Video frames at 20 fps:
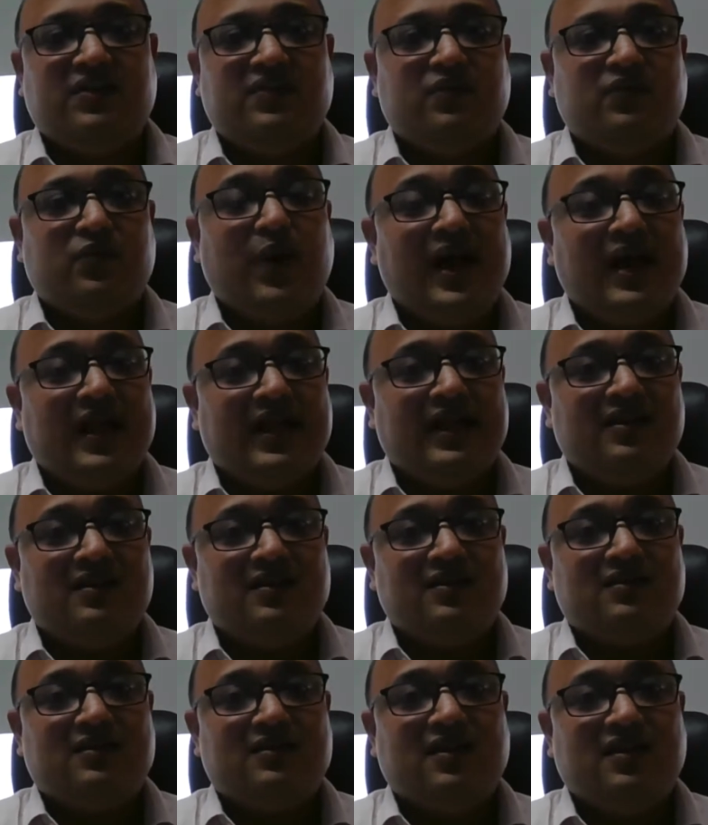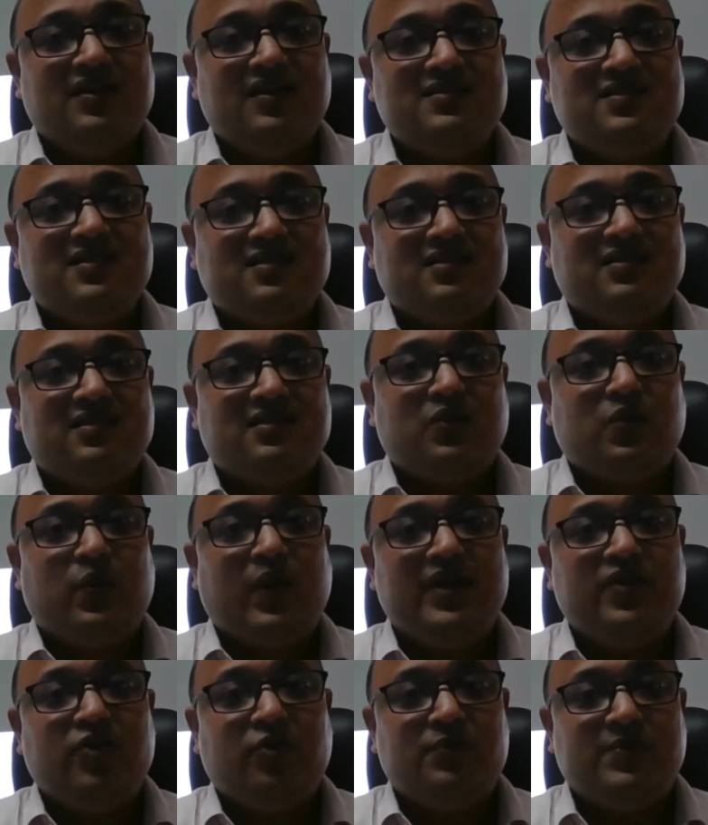Why? The reason
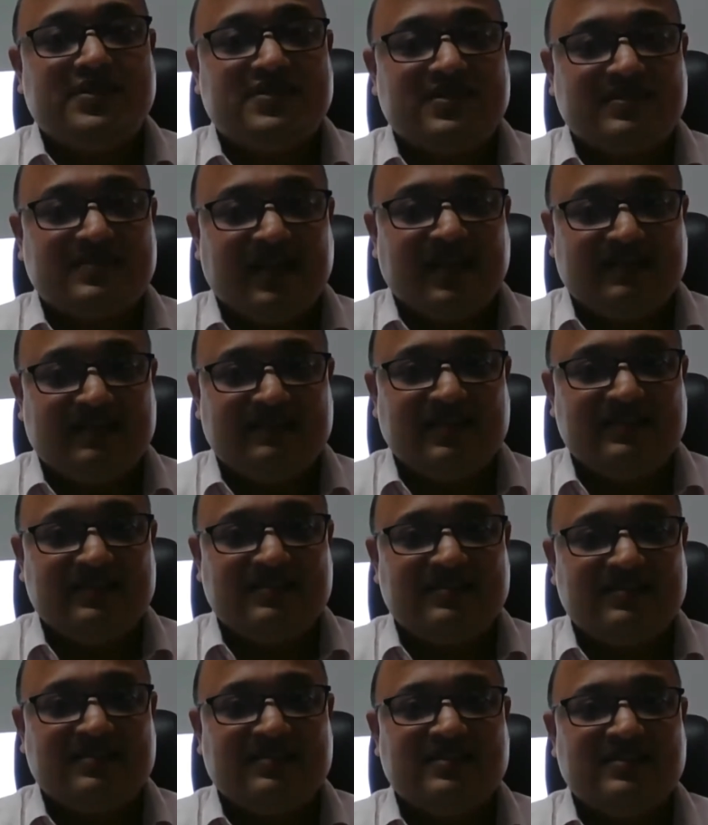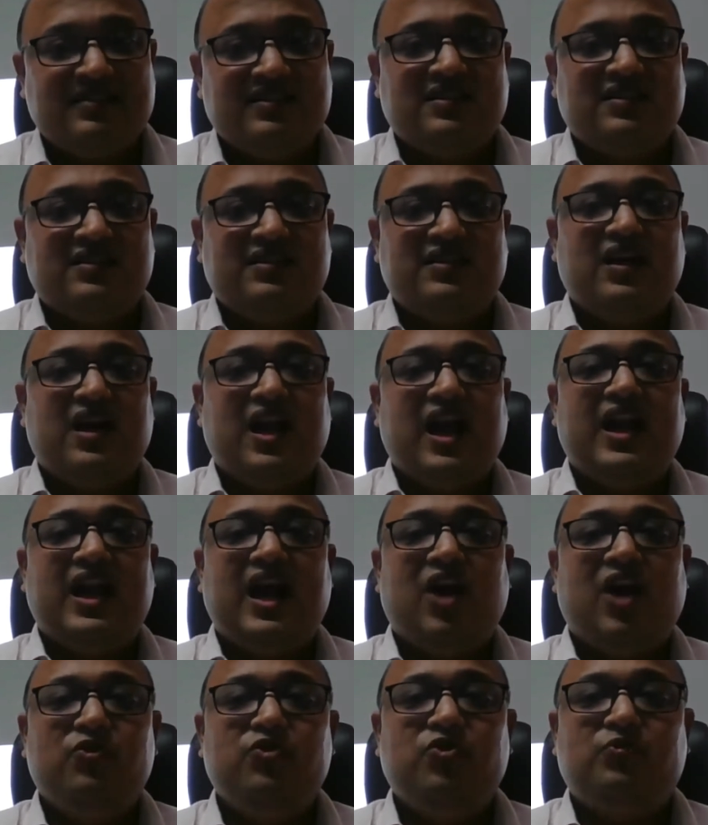why your business exists and
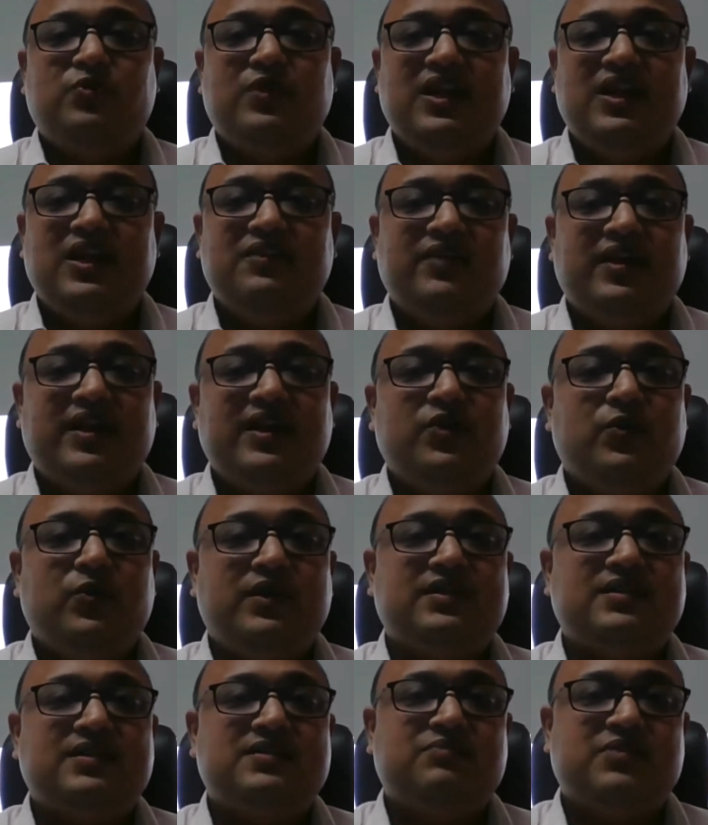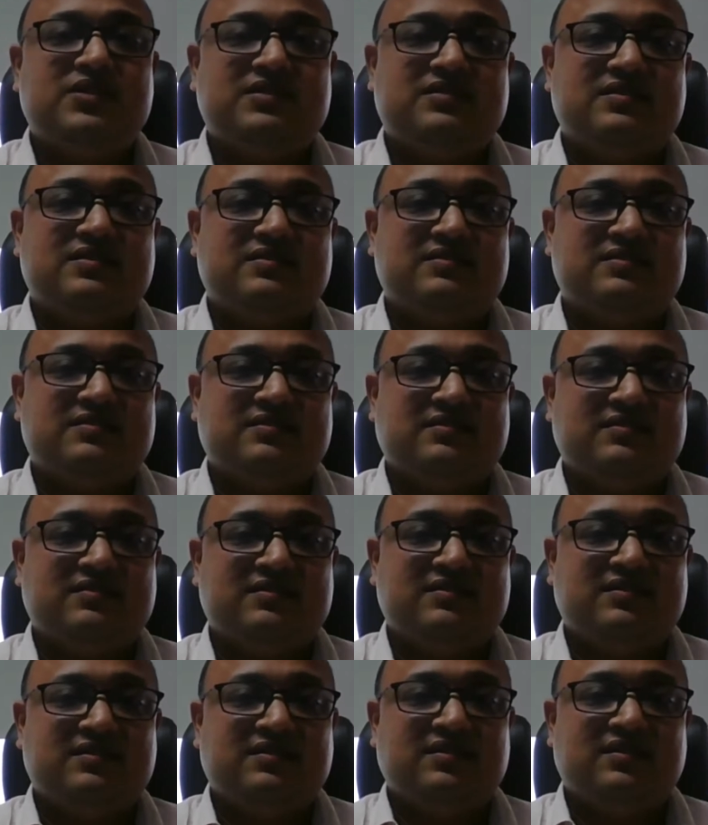how you believe in doing this business.
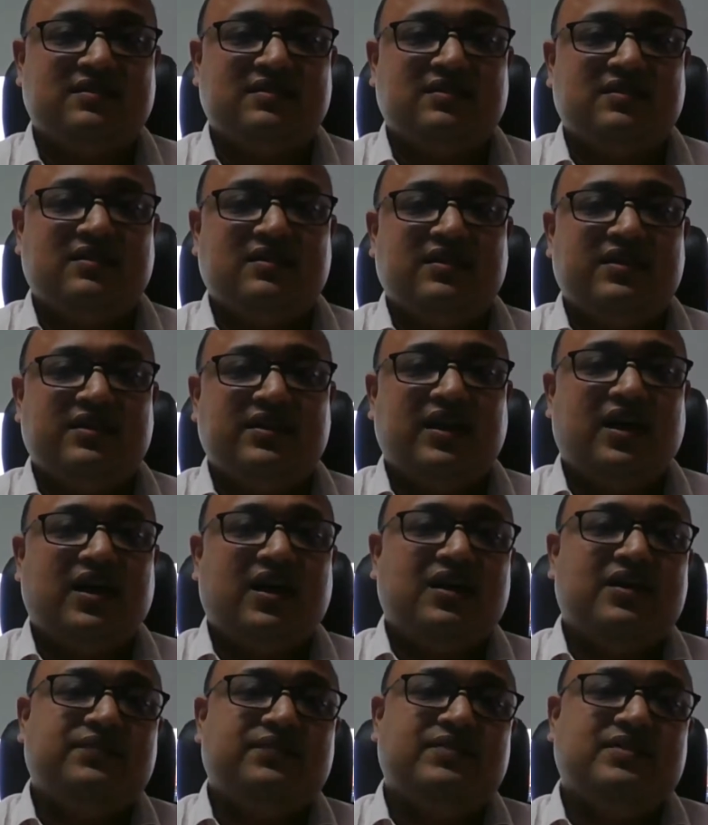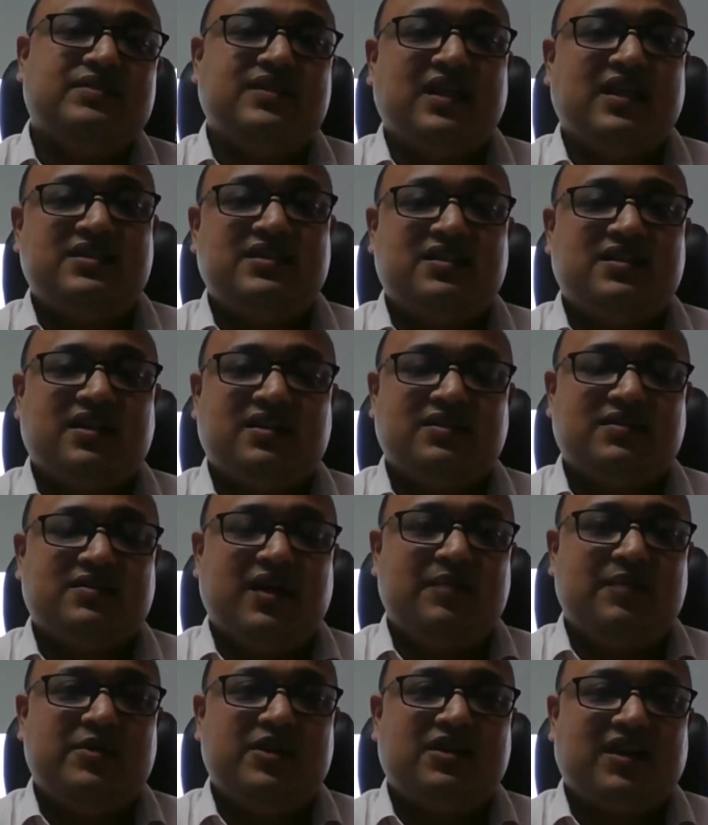Yeah, such
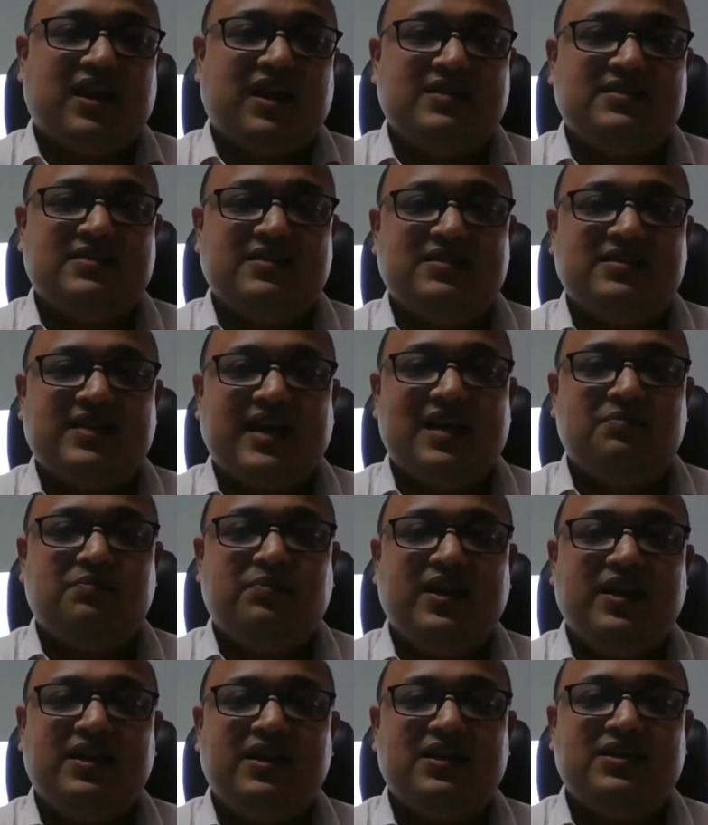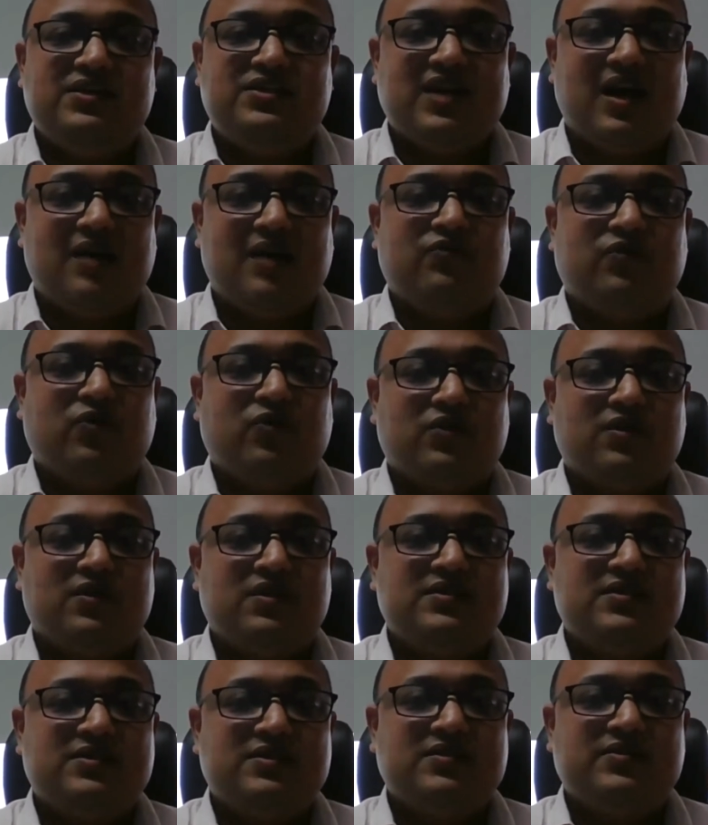crisis can bring in sharp
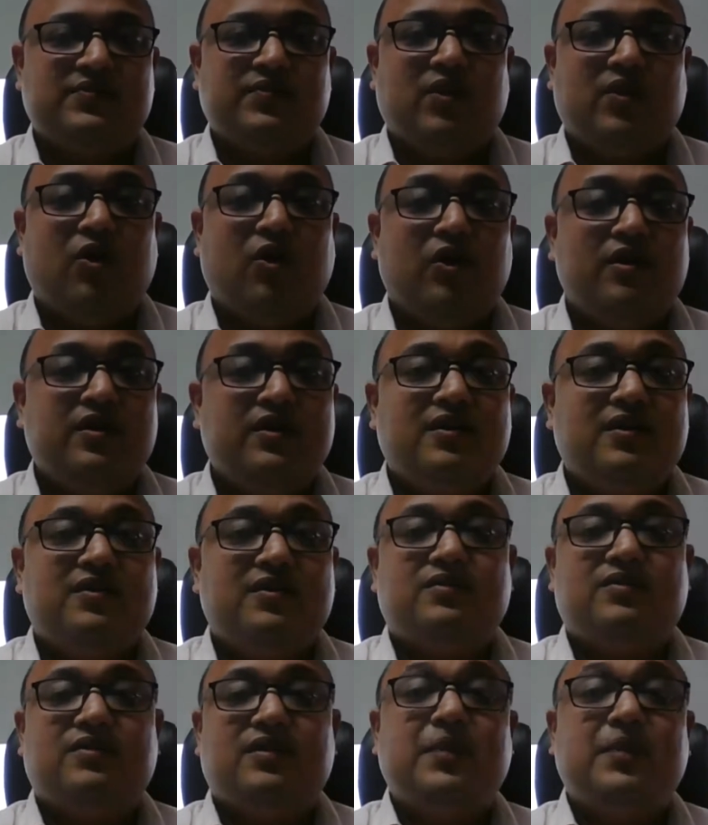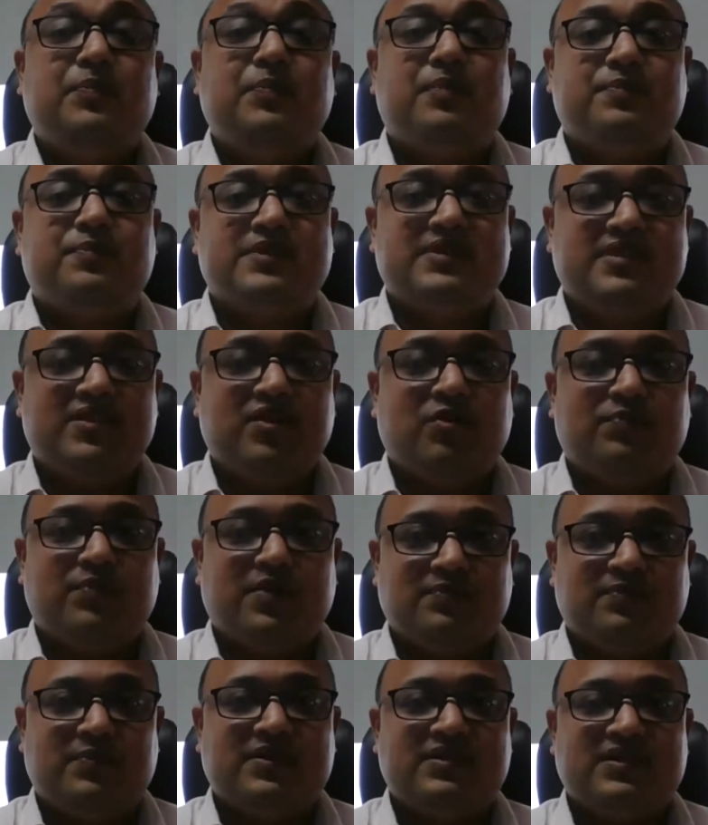focus on repurposing your
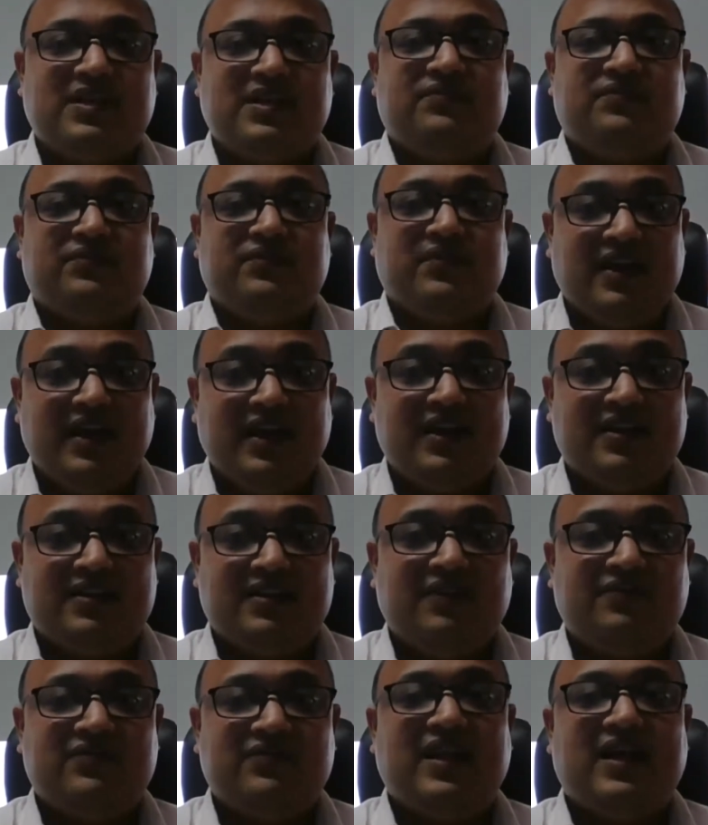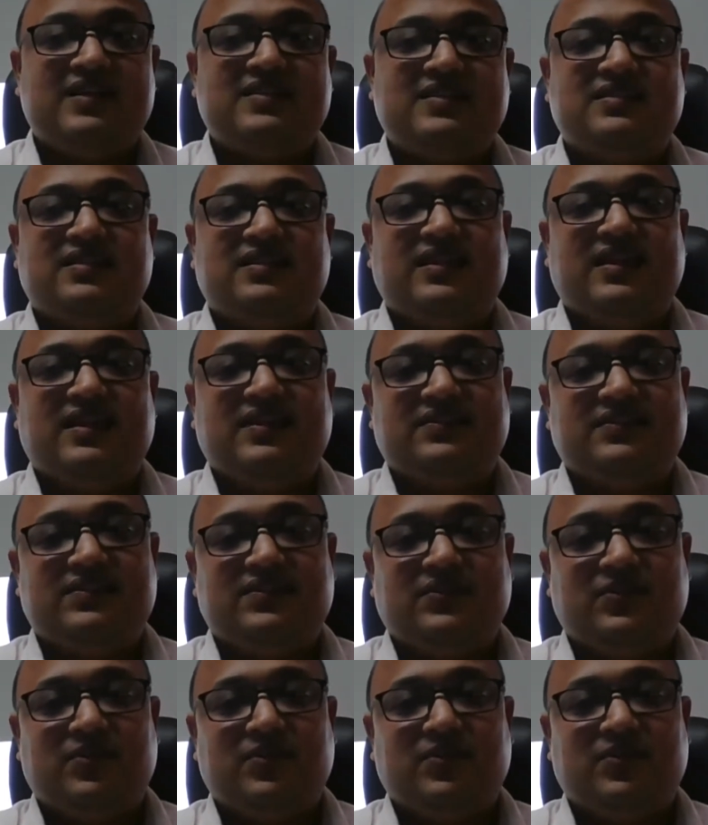purpose if that's the case,